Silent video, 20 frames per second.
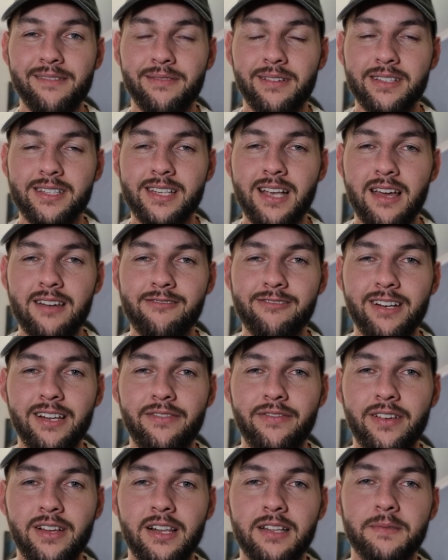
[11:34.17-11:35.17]
I'm starting to really
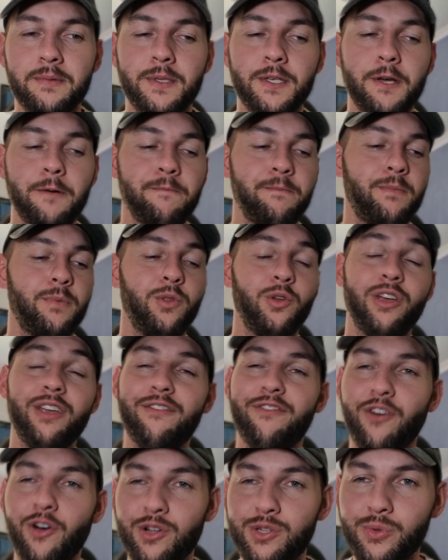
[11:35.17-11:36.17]
feel it. So looking
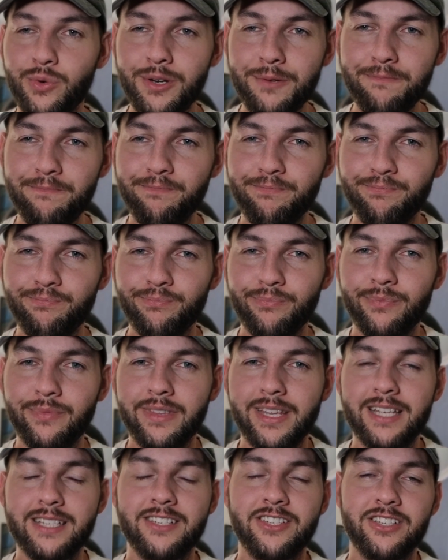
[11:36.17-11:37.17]
forward to it. And
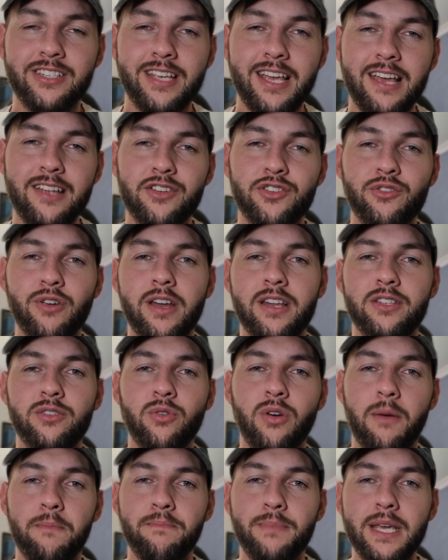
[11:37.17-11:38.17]
let's just get straight into
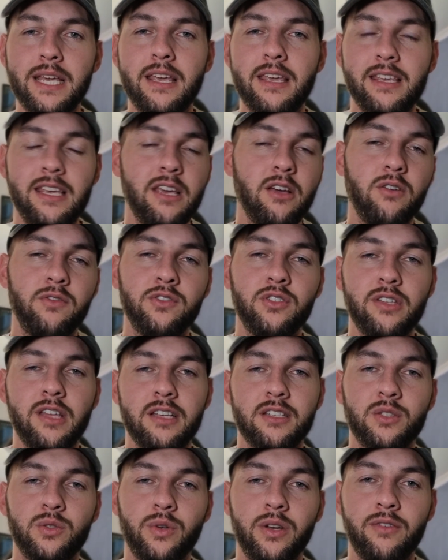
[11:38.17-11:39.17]
a big year of
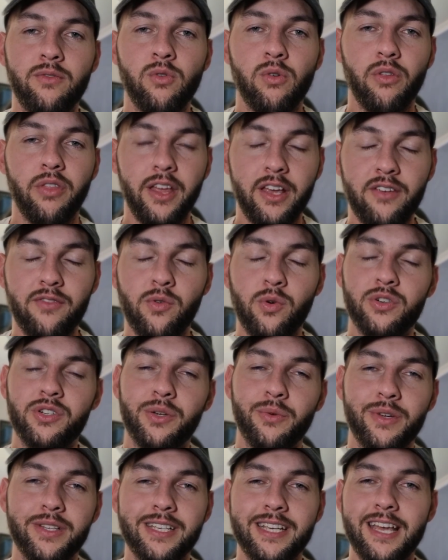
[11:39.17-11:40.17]
2024. Thank you for watching
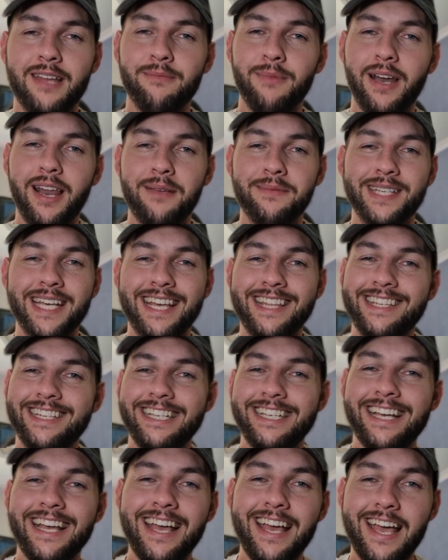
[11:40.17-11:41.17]
once again. My name's
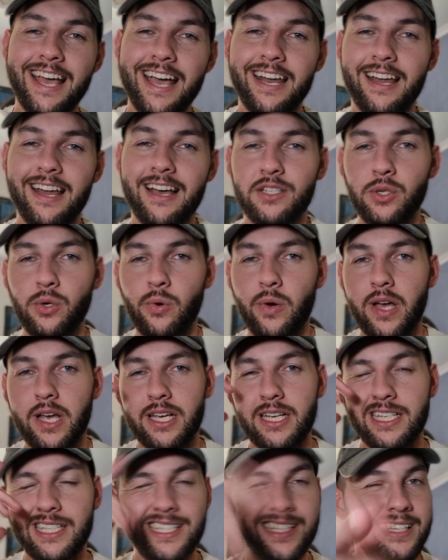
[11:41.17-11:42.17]
Anthony, and as
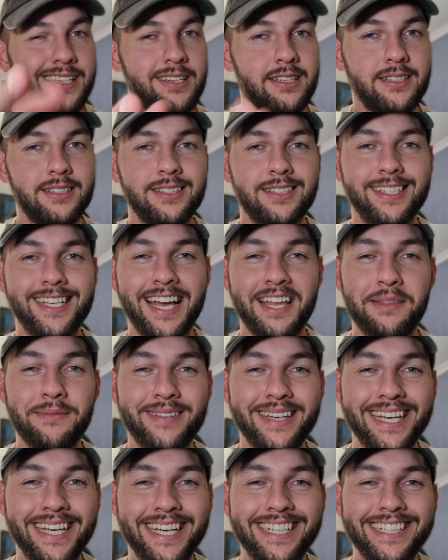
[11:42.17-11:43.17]
always, come fair.